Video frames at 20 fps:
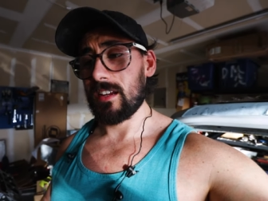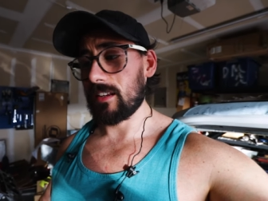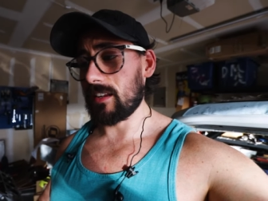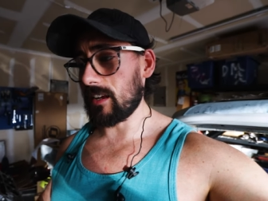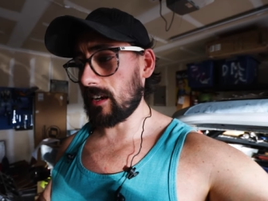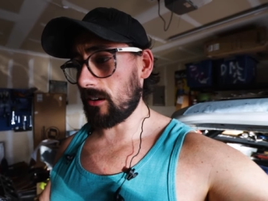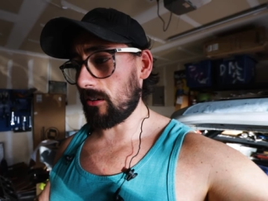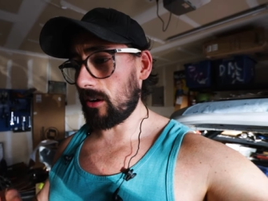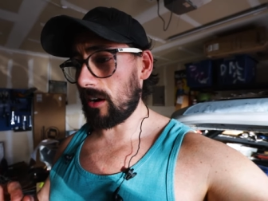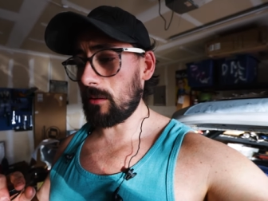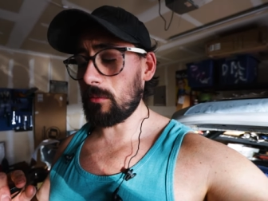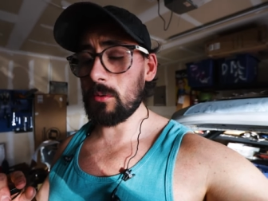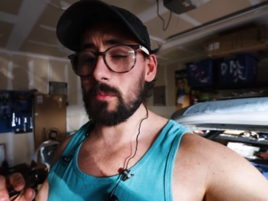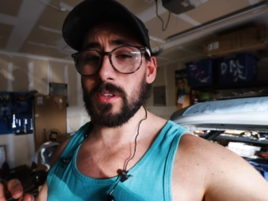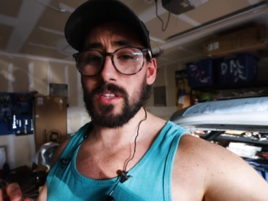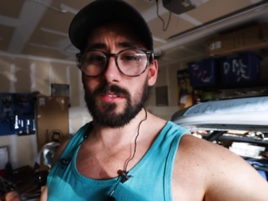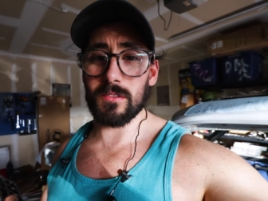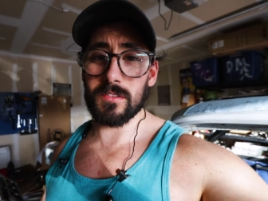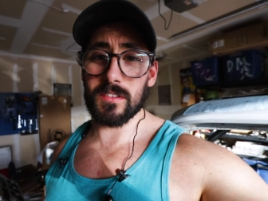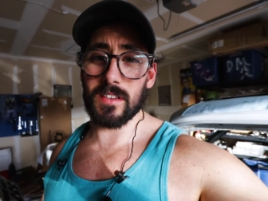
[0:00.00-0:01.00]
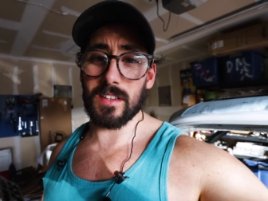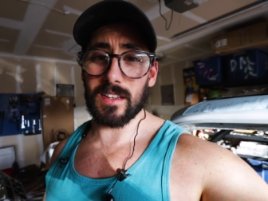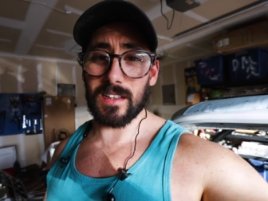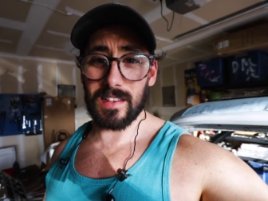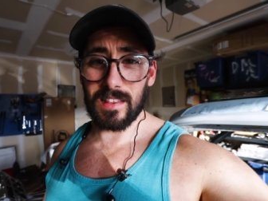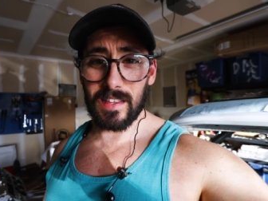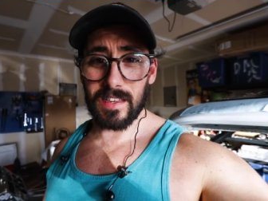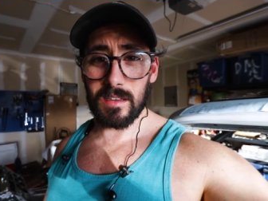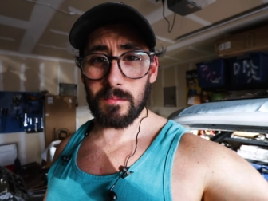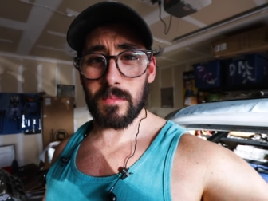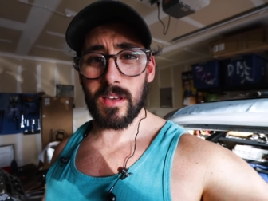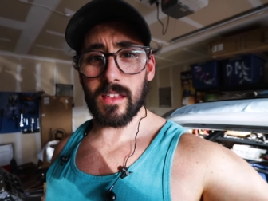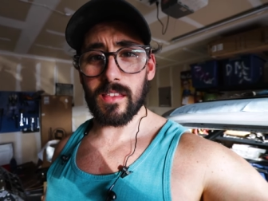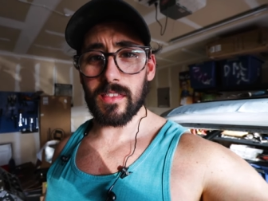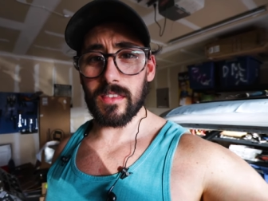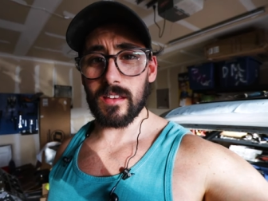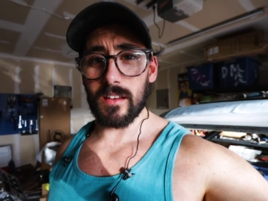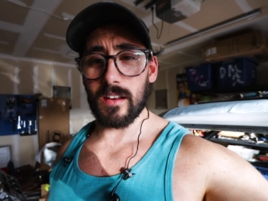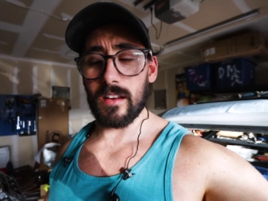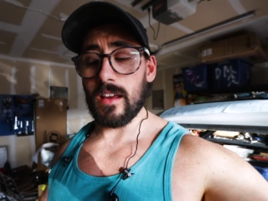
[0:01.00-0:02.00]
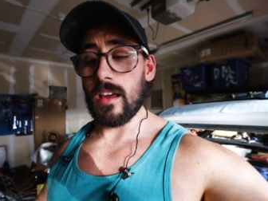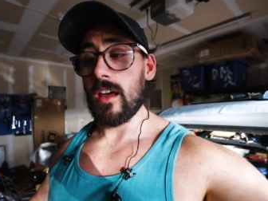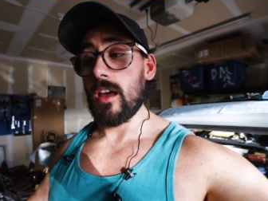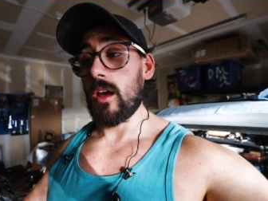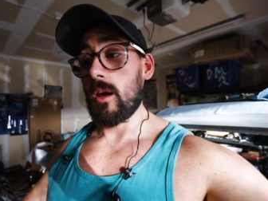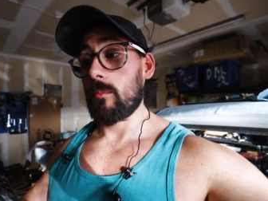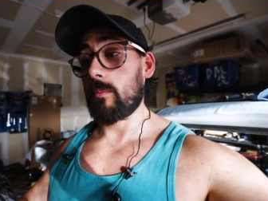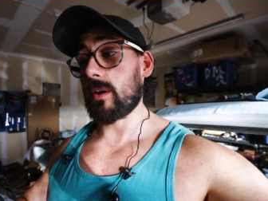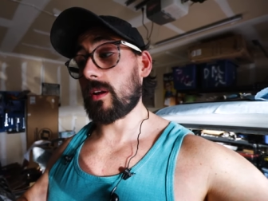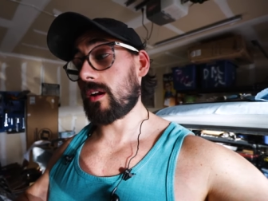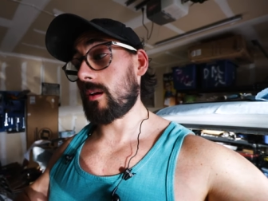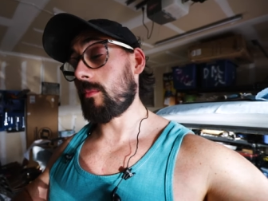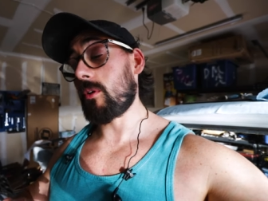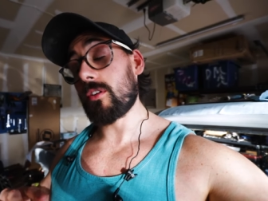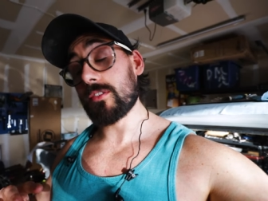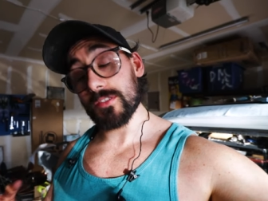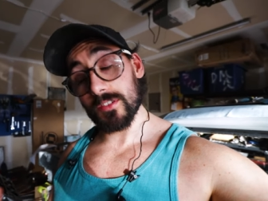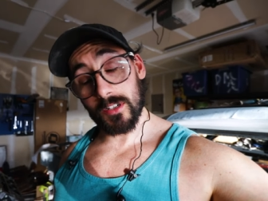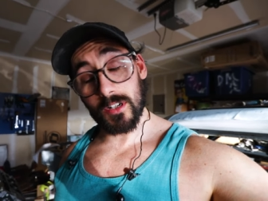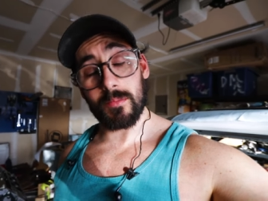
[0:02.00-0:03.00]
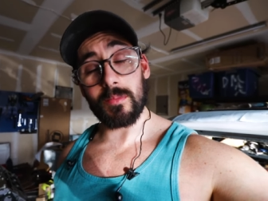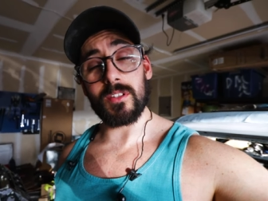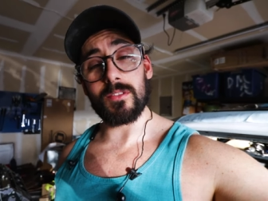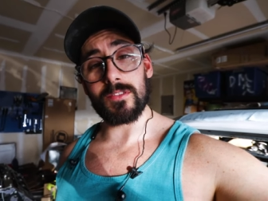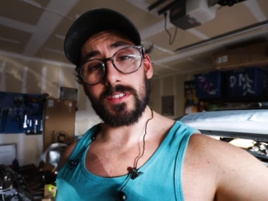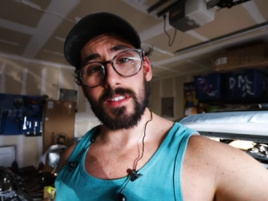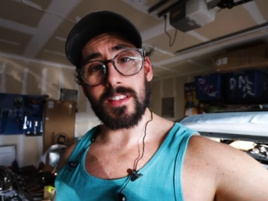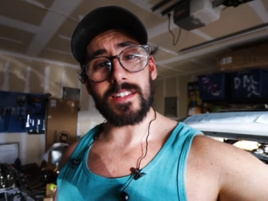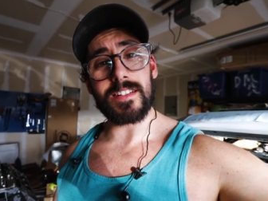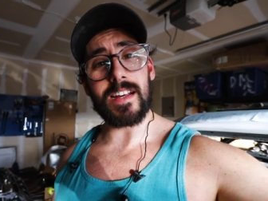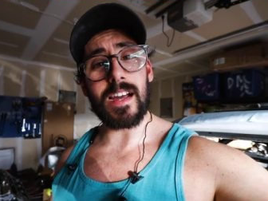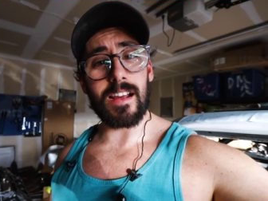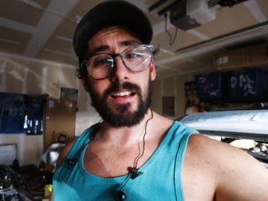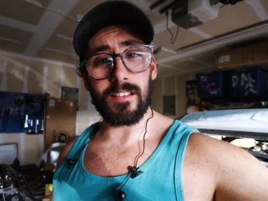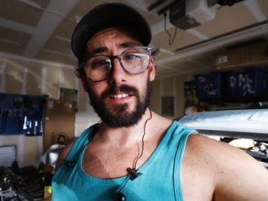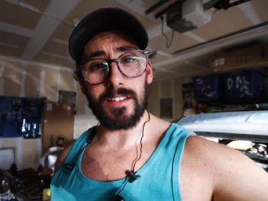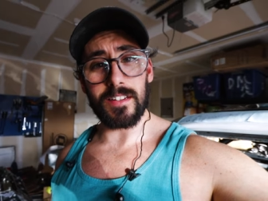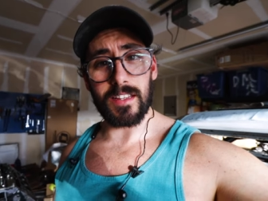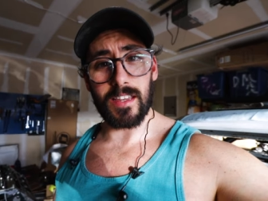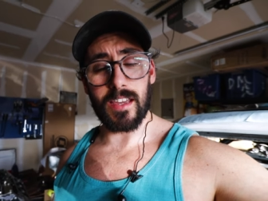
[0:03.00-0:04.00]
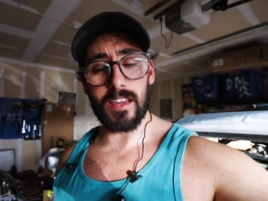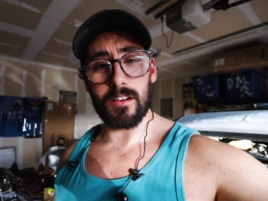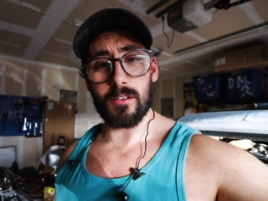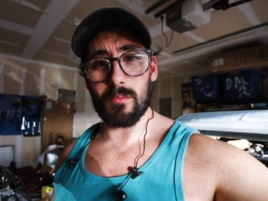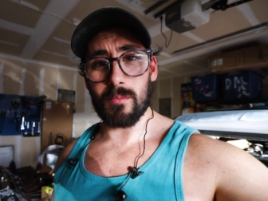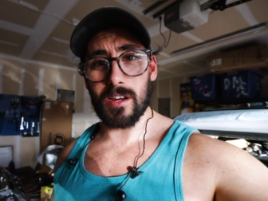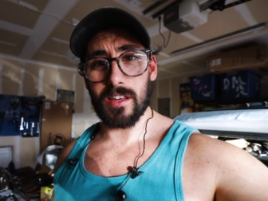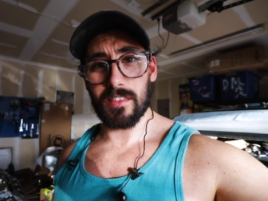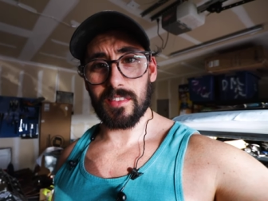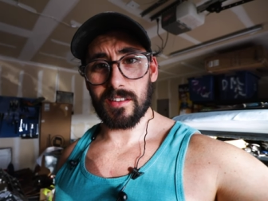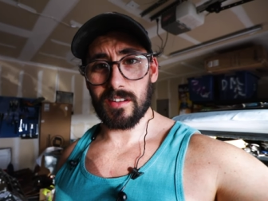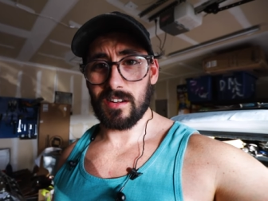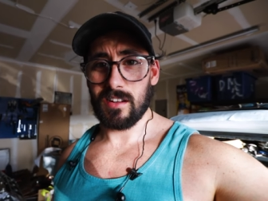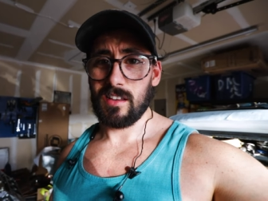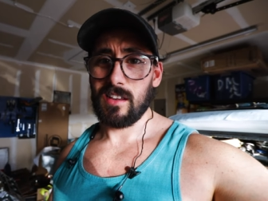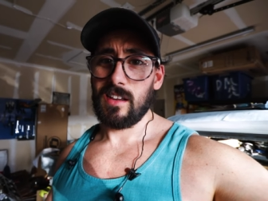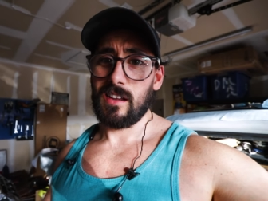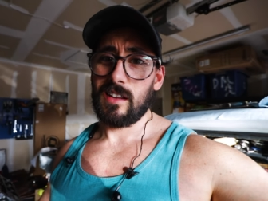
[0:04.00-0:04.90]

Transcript: Now I'm going to be using the clay method but I'm also going to be using the dial indicator method.